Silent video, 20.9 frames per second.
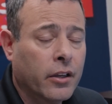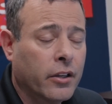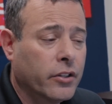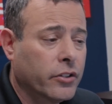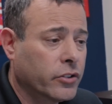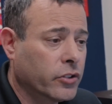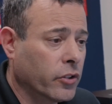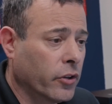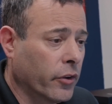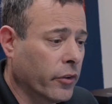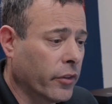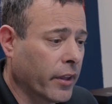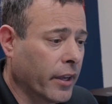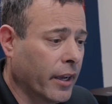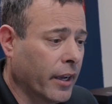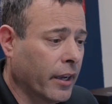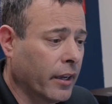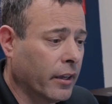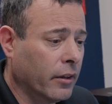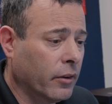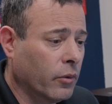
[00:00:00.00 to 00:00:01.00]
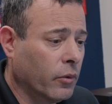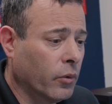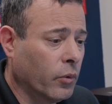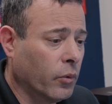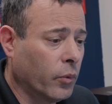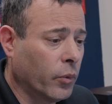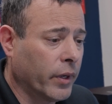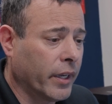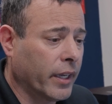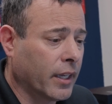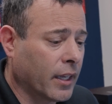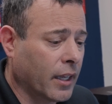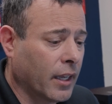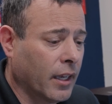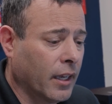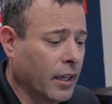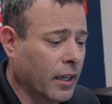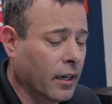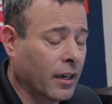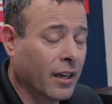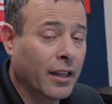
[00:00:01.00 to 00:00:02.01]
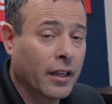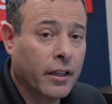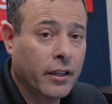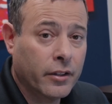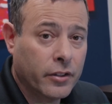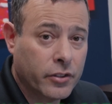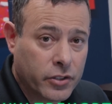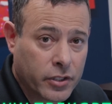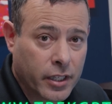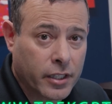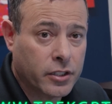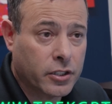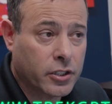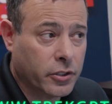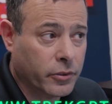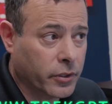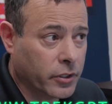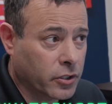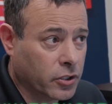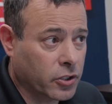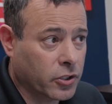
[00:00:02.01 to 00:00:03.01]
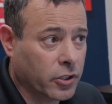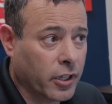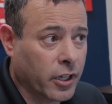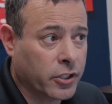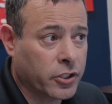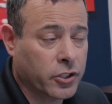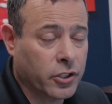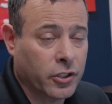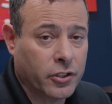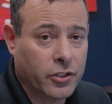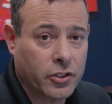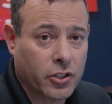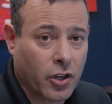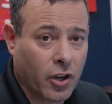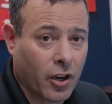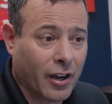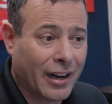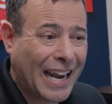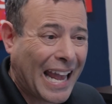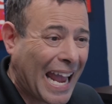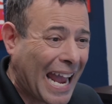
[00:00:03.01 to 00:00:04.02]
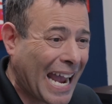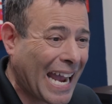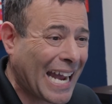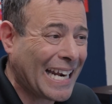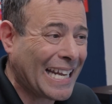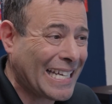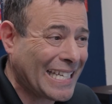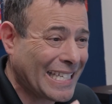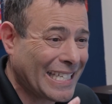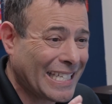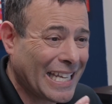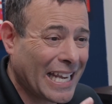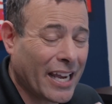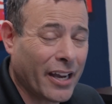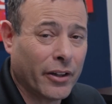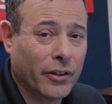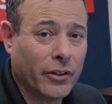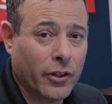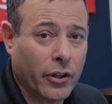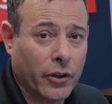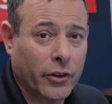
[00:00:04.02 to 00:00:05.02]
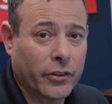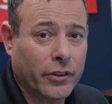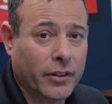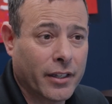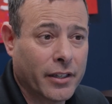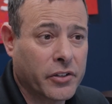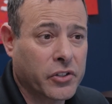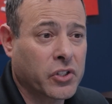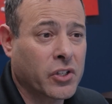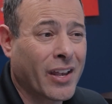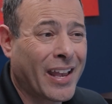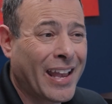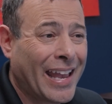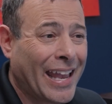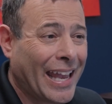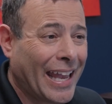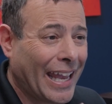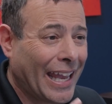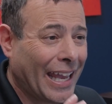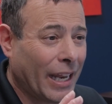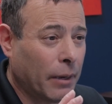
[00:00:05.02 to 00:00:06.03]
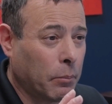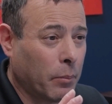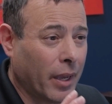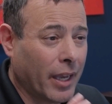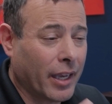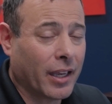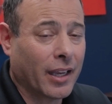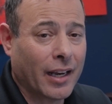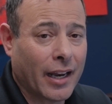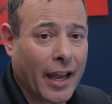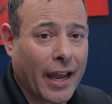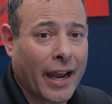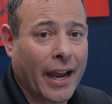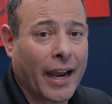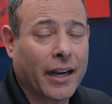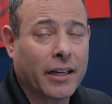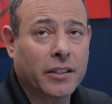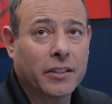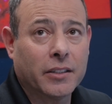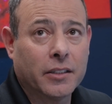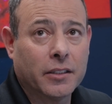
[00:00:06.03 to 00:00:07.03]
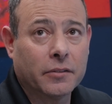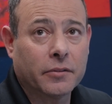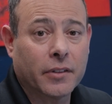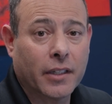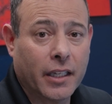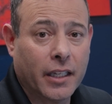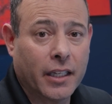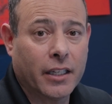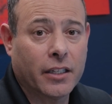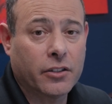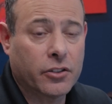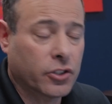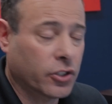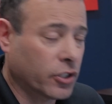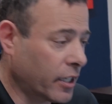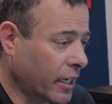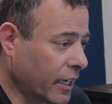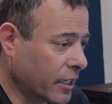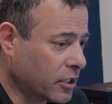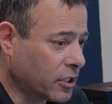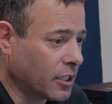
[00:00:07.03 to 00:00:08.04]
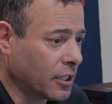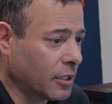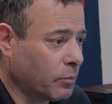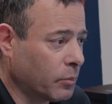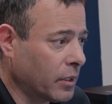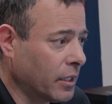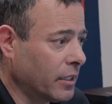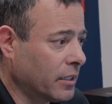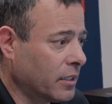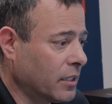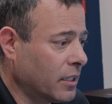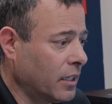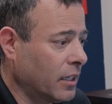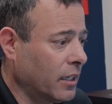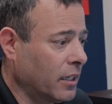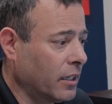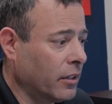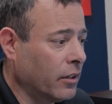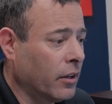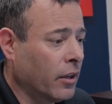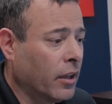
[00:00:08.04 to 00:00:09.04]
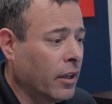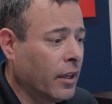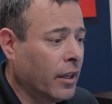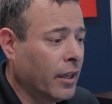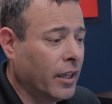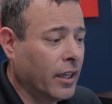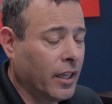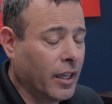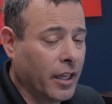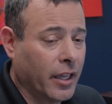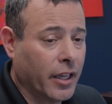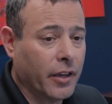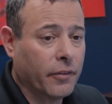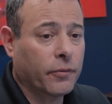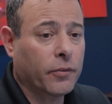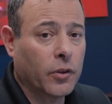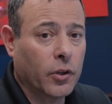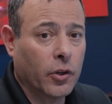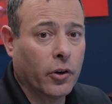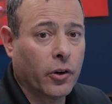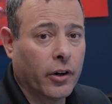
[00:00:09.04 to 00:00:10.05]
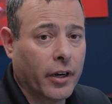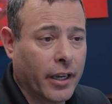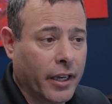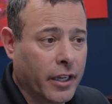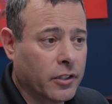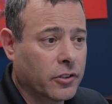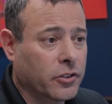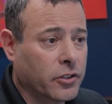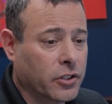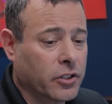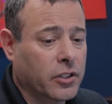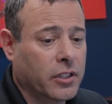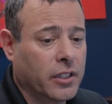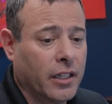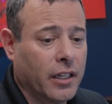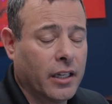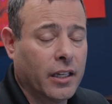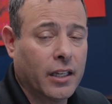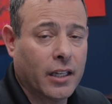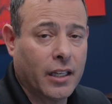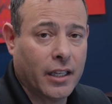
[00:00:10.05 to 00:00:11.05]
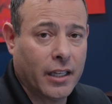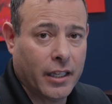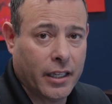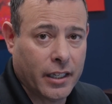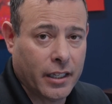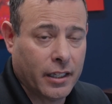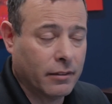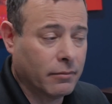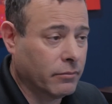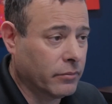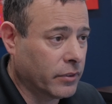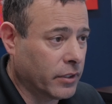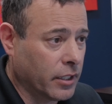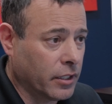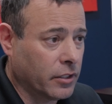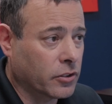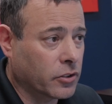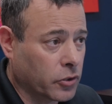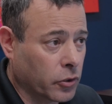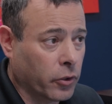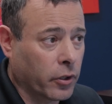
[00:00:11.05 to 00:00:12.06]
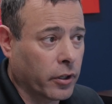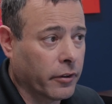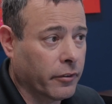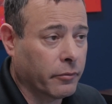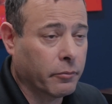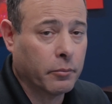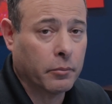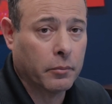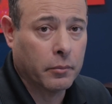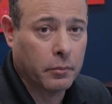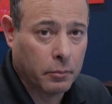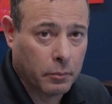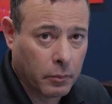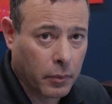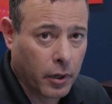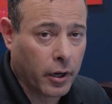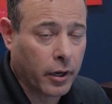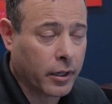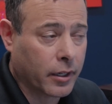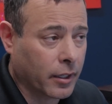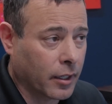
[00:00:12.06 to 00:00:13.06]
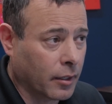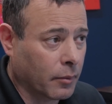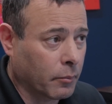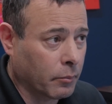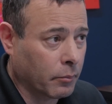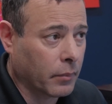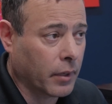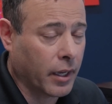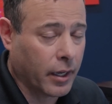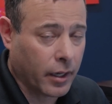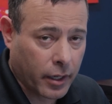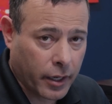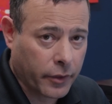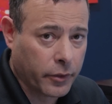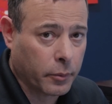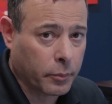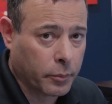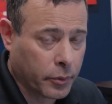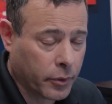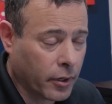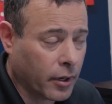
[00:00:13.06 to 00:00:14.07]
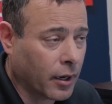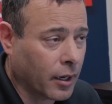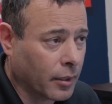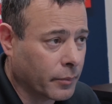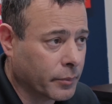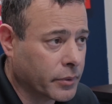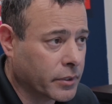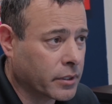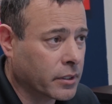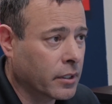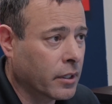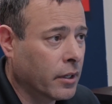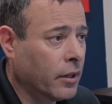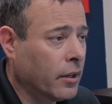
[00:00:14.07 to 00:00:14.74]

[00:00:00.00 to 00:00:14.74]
so that we can send you instructions on how to download this and make it active in ChatGPT if you're interested in these sort of marketing and other prompts.